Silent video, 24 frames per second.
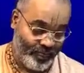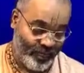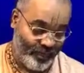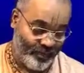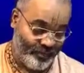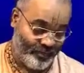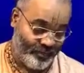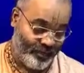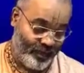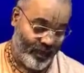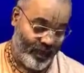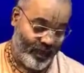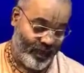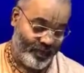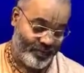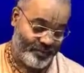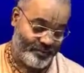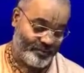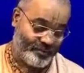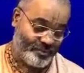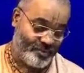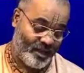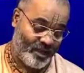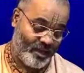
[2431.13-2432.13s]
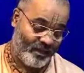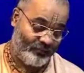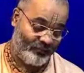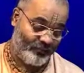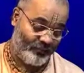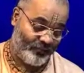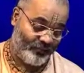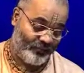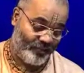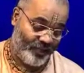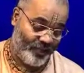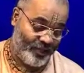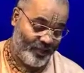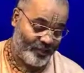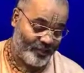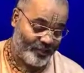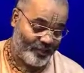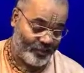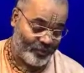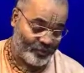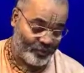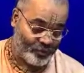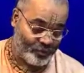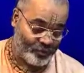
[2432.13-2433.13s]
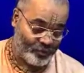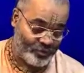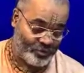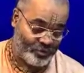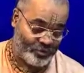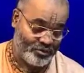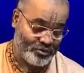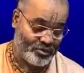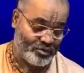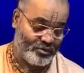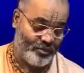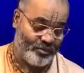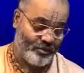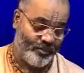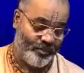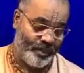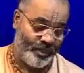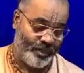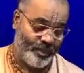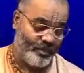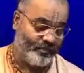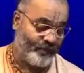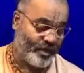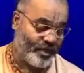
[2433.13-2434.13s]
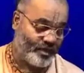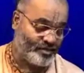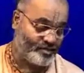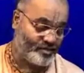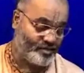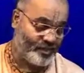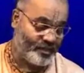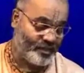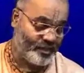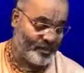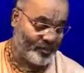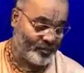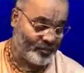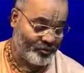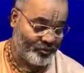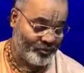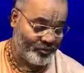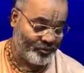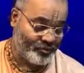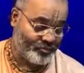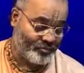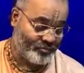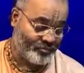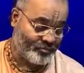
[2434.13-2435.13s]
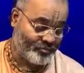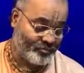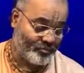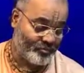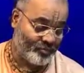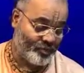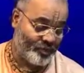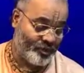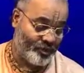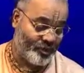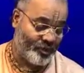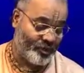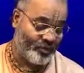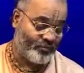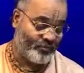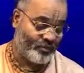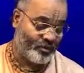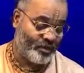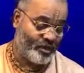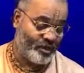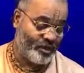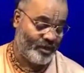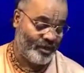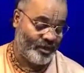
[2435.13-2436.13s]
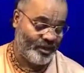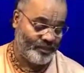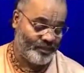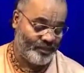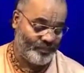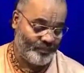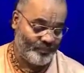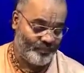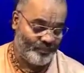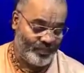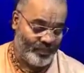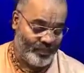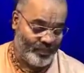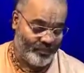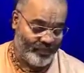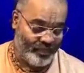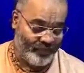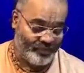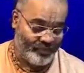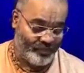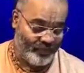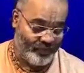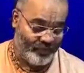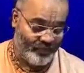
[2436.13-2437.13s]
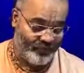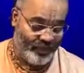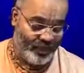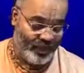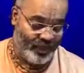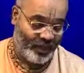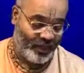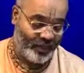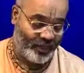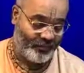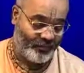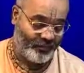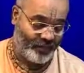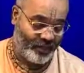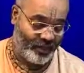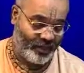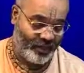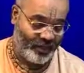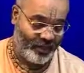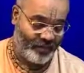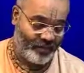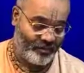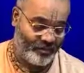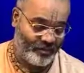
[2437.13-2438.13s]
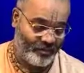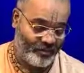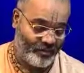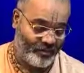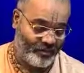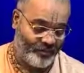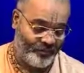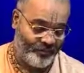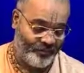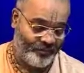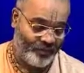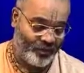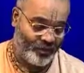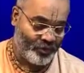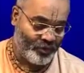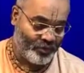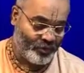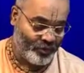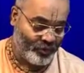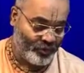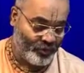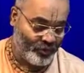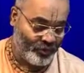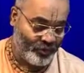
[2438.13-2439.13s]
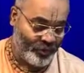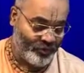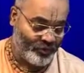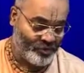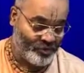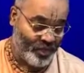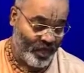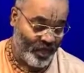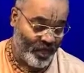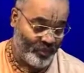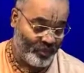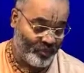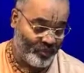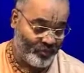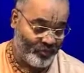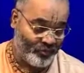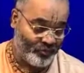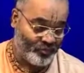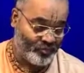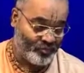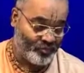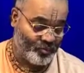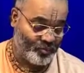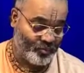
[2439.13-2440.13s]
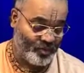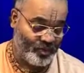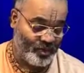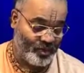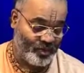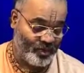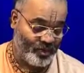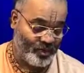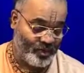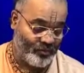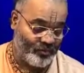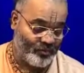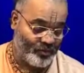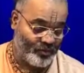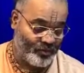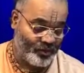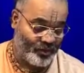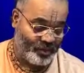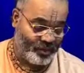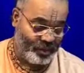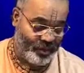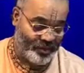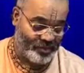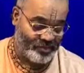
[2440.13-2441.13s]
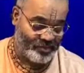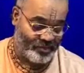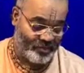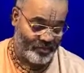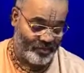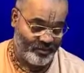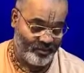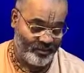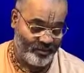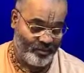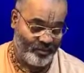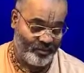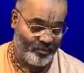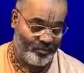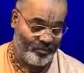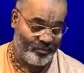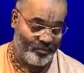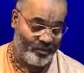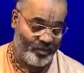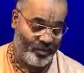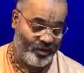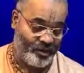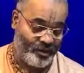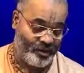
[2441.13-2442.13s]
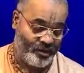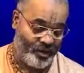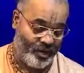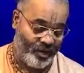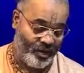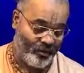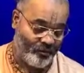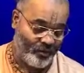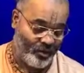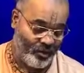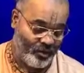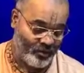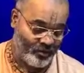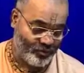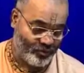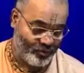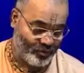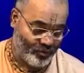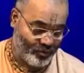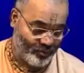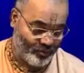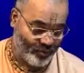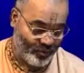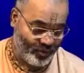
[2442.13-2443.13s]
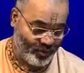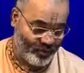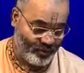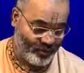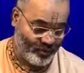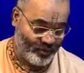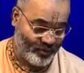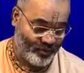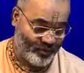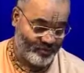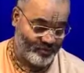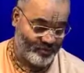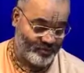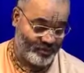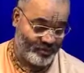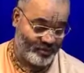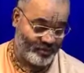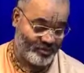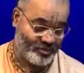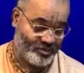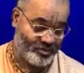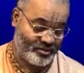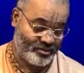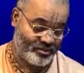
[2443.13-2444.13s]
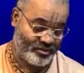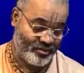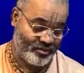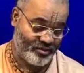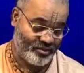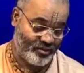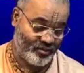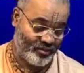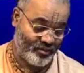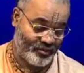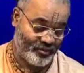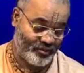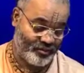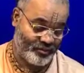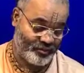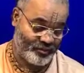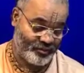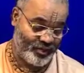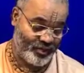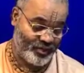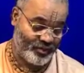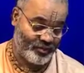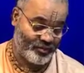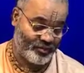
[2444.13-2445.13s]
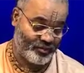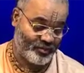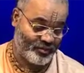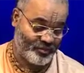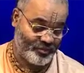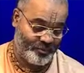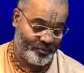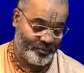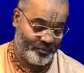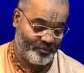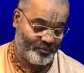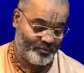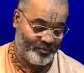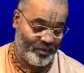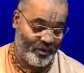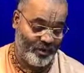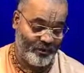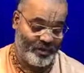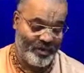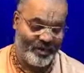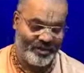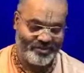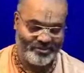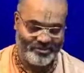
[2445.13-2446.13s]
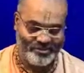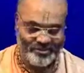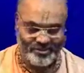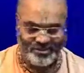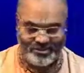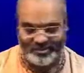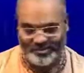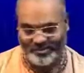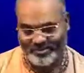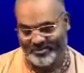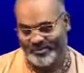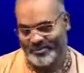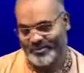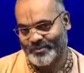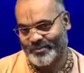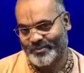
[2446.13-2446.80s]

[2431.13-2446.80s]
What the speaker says: They are self-revealed truths manifested into this mundane world by the divine will through a channel of spoken communication brought about by the succession of genuine spiritual masters.